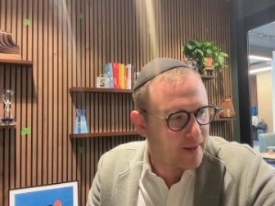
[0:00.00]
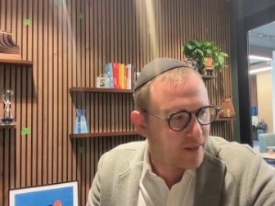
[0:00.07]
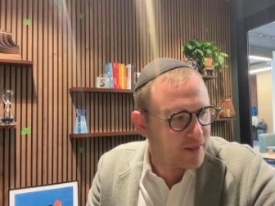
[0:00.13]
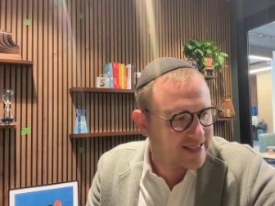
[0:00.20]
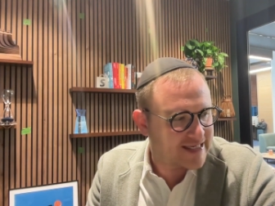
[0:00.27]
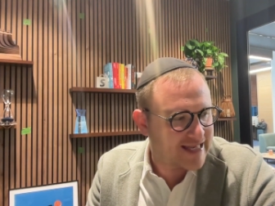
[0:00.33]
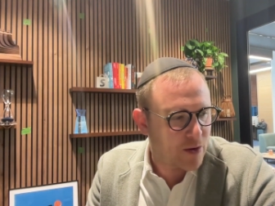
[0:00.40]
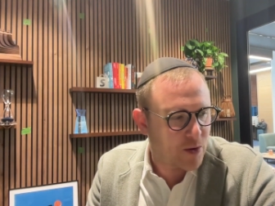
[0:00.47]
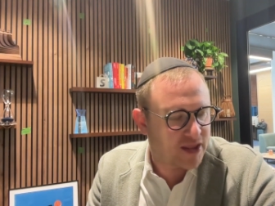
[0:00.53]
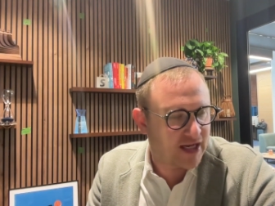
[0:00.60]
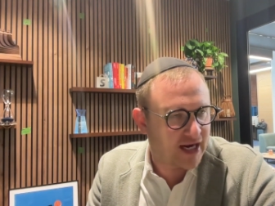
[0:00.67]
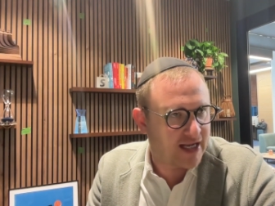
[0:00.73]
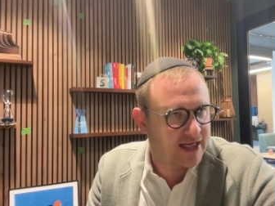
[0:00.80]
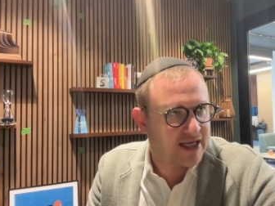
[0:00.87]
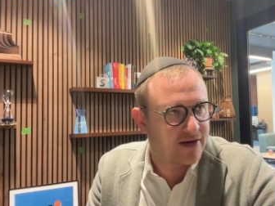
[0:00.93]
this network
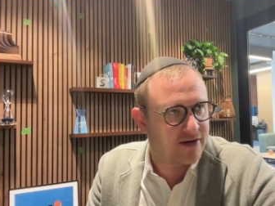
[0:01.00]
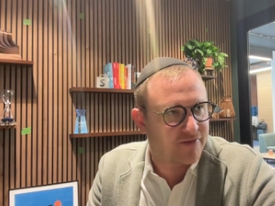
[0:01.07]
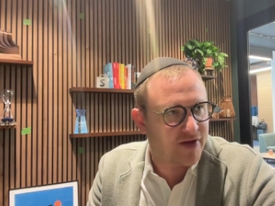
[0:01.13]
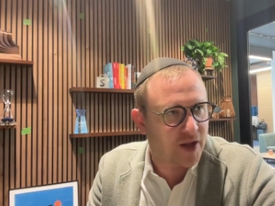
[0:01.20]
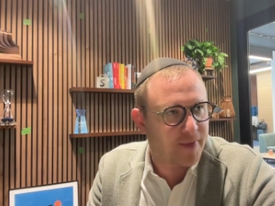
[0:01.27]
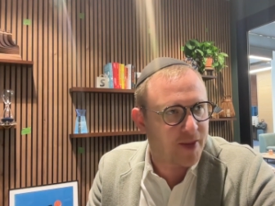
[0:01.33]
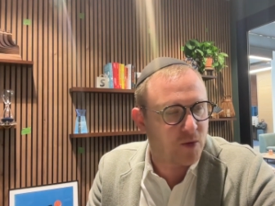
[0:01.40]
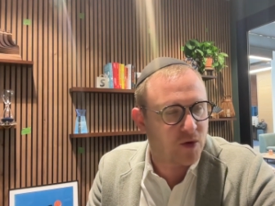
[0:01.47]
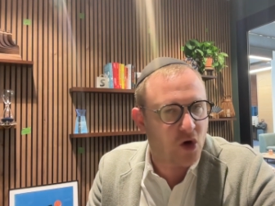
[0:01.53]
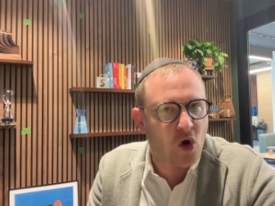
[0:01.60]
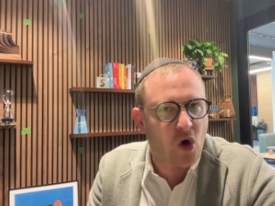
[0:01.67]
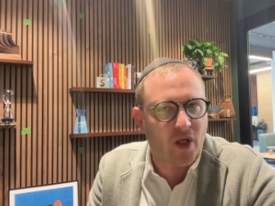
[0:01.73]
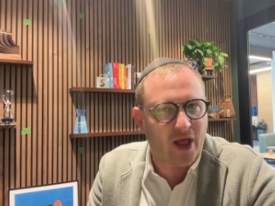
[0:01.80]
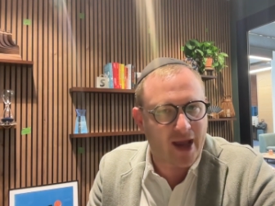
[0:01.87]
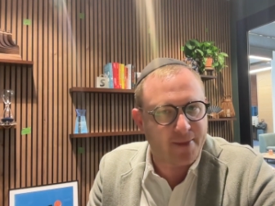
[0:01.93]
that I had kind of developed they were
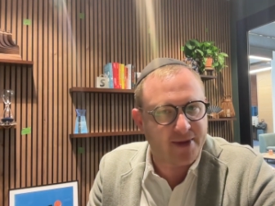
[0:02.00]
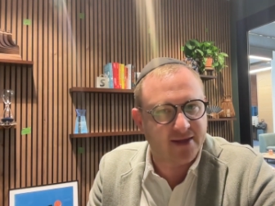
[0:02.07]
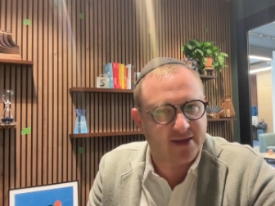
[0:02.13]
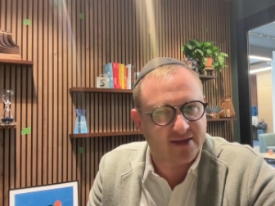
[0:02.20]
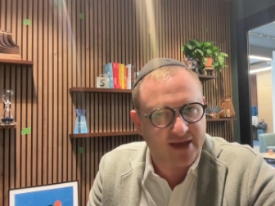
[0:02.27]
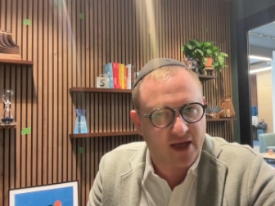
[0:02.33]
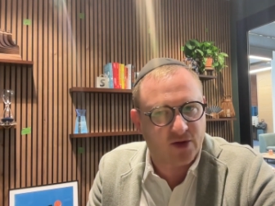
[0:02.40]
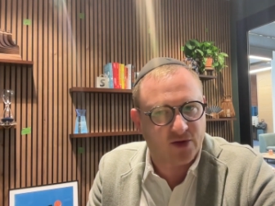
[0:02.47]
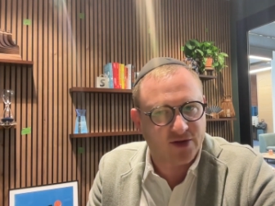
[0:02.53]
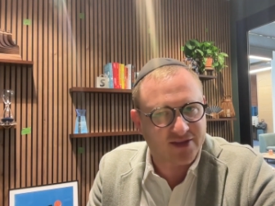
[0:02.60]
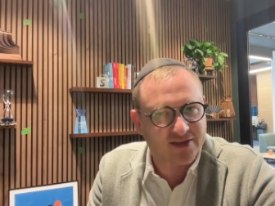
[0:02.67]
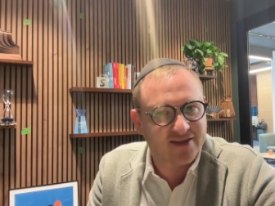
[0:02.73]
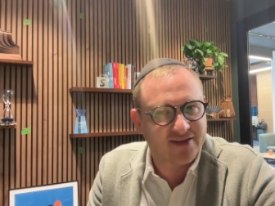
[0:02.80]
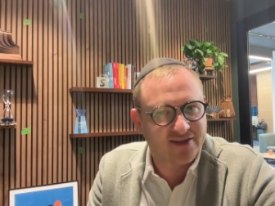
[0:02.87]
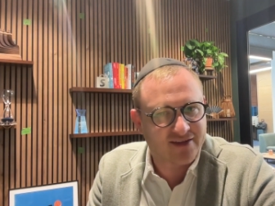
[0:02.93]
all Amazon sellers